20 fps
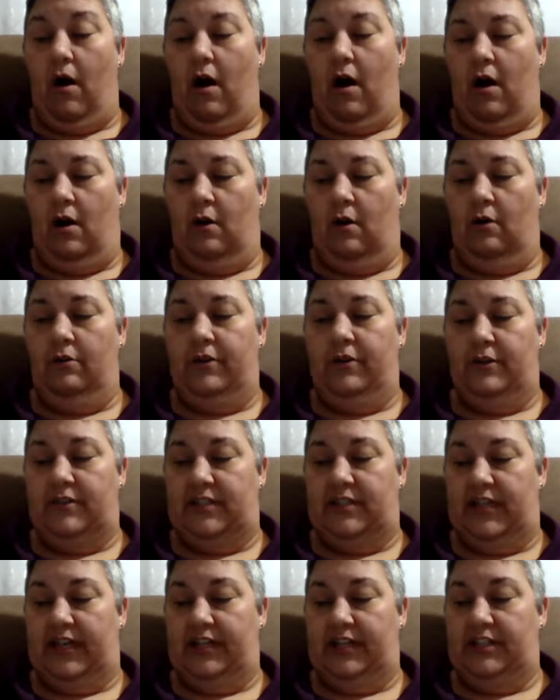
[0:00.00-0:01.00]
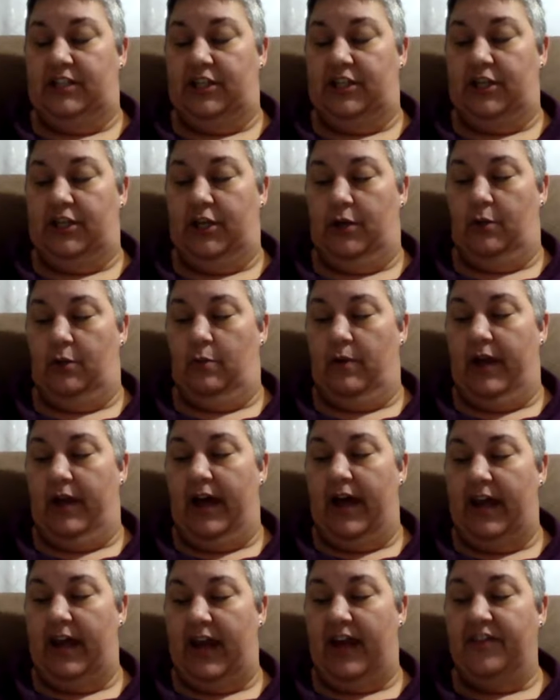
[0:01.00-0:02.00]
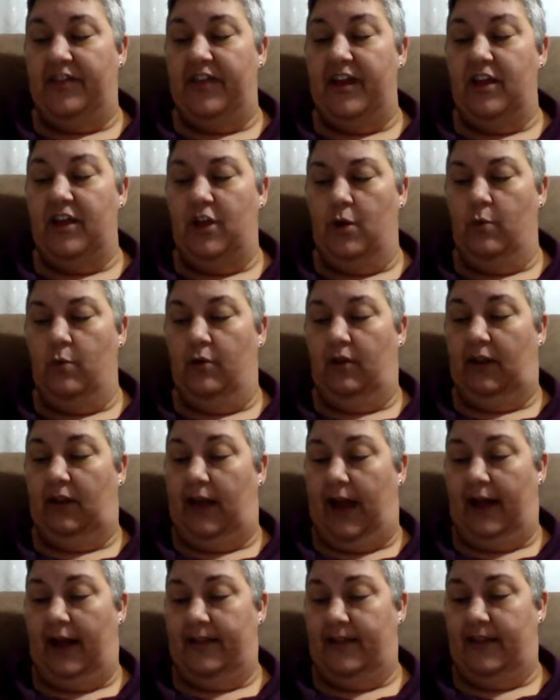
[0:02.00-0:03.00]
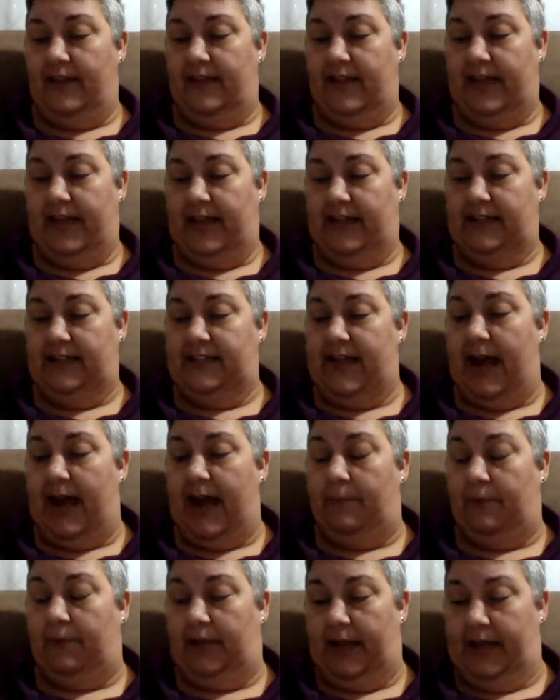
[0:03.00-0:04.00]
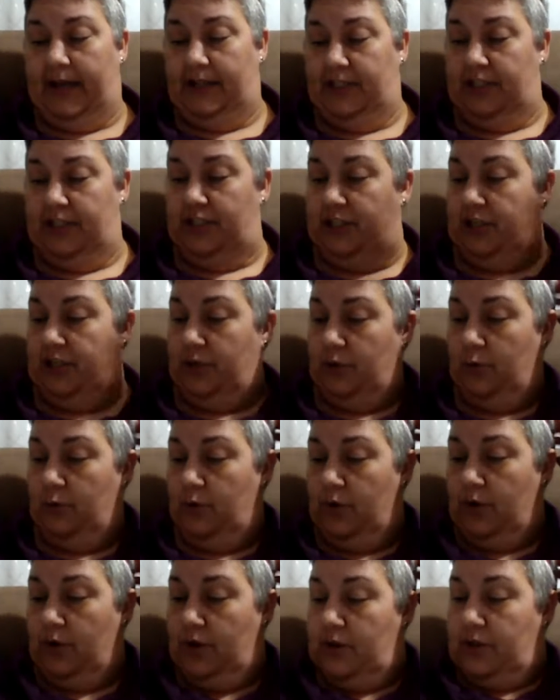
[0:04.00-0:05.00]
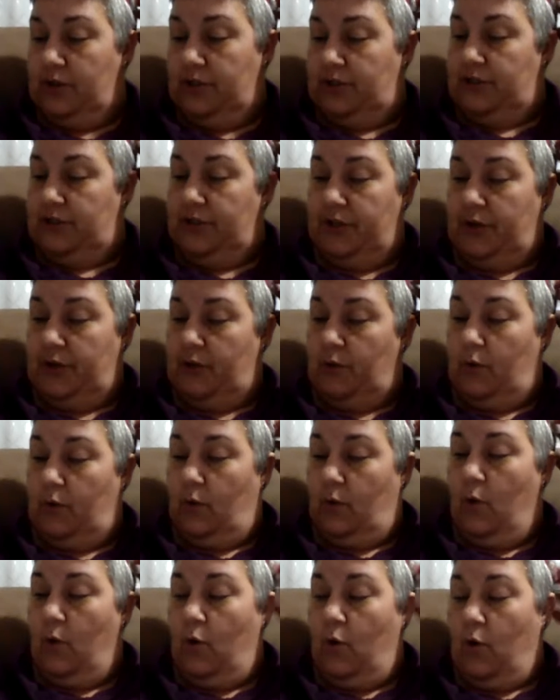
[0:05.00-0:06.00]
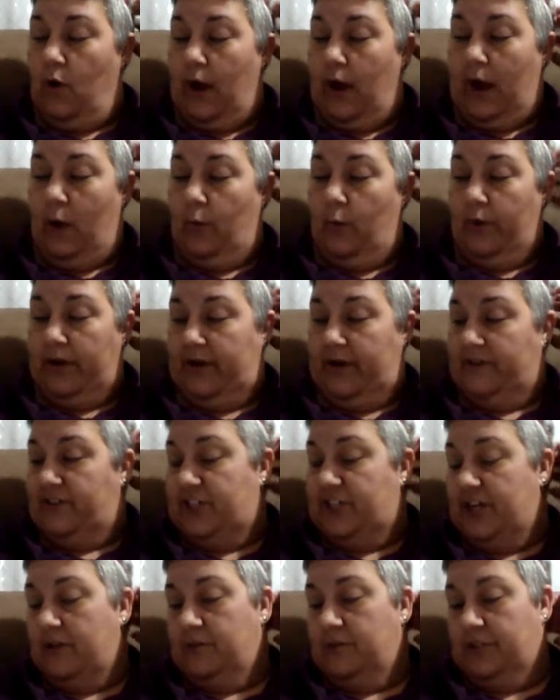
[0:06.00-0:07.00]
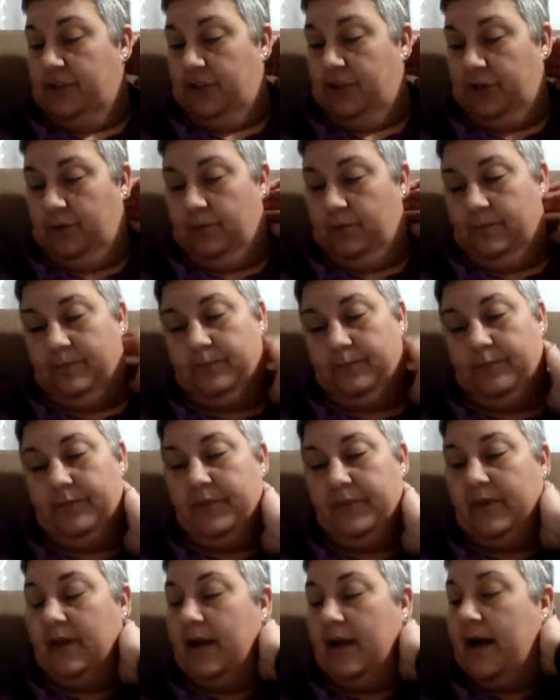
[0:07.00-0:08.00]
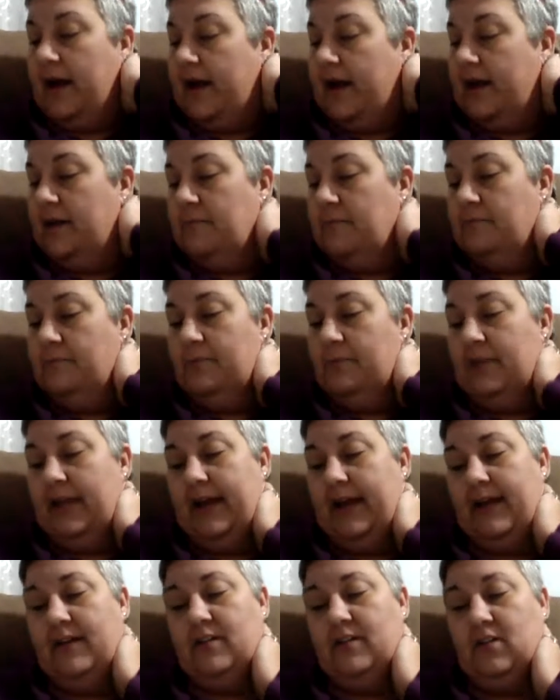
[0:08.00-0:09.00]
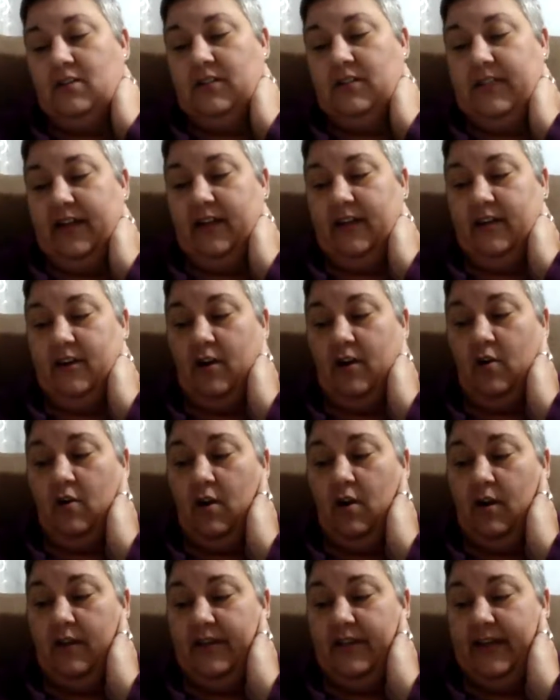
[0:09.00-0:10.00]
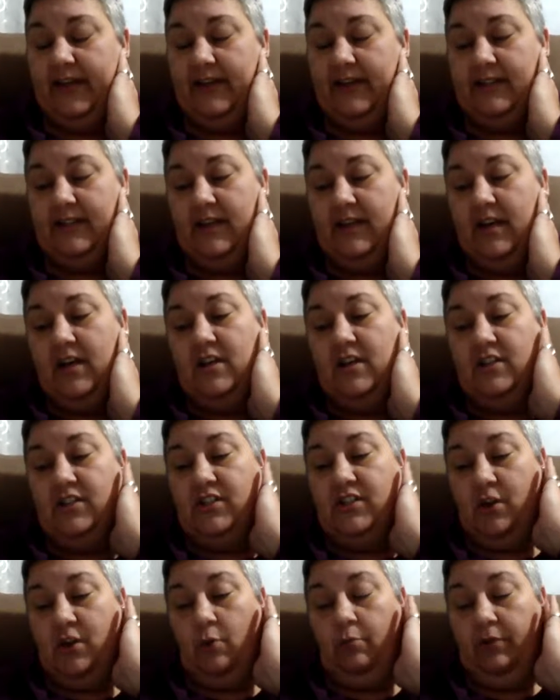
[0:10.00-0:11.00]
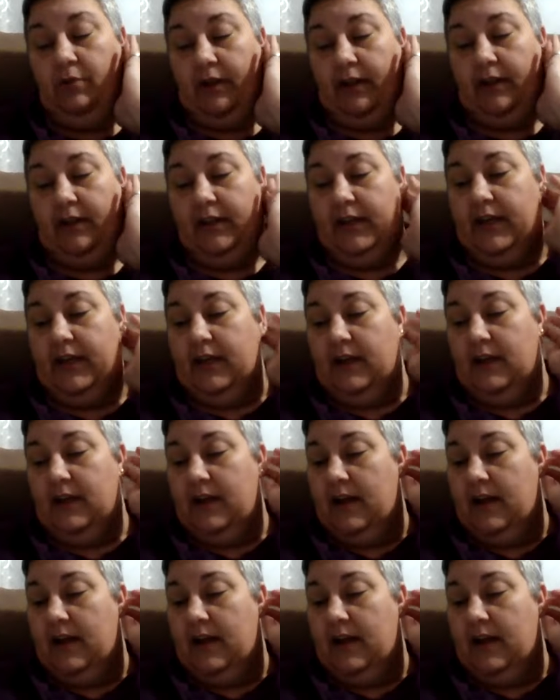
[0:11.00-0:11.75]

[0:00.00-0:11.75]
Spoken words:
all of those things to you. And I think you will like the things I plan to do to you, or I wouldn't have chosen you. I hadn't planned on telling her all this so bluntly.